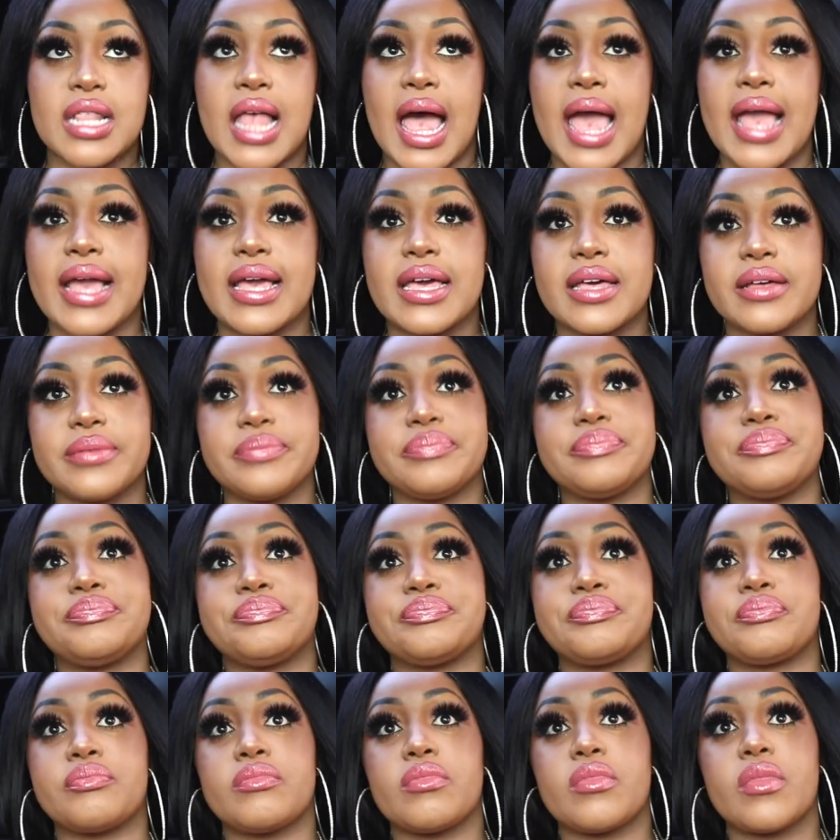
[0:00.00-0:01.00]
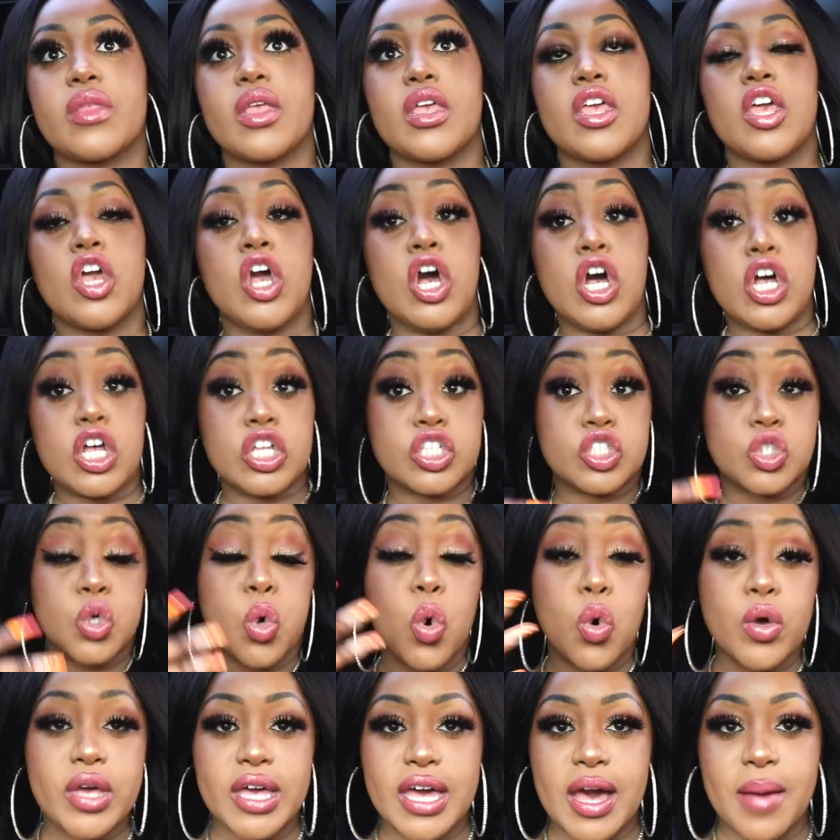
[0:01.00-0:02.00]
Like,
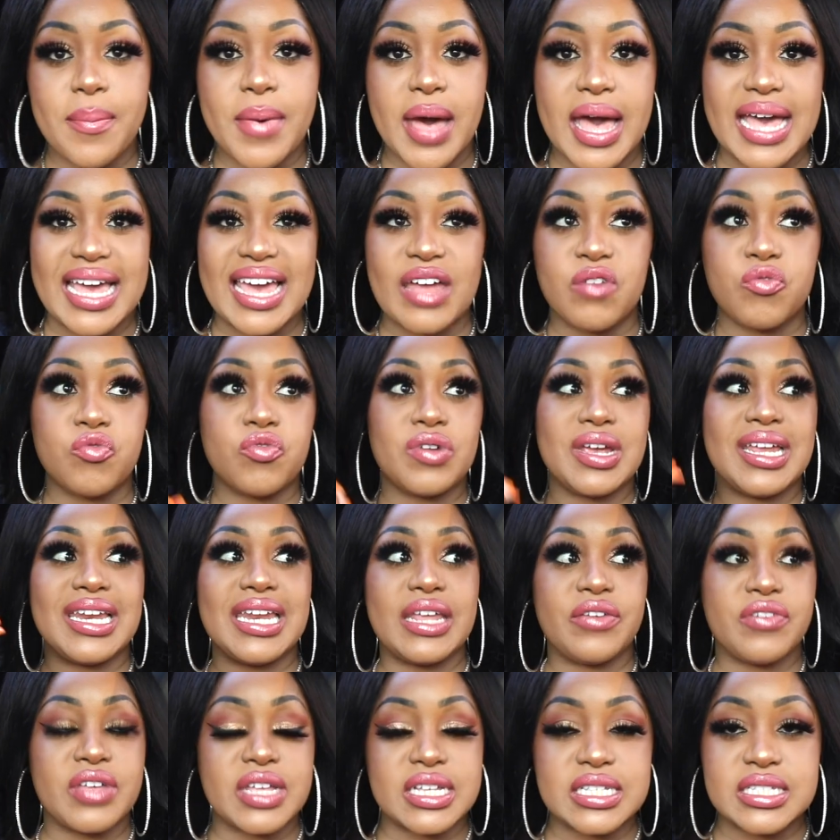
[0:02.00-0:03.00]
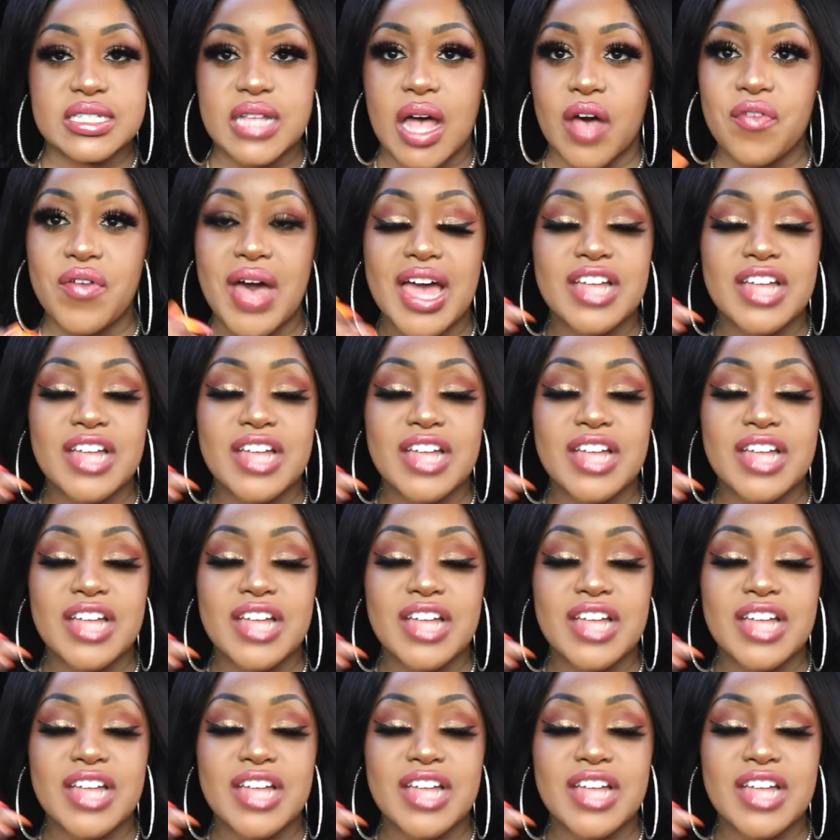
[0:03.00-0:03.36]
talking about it and reliving stuff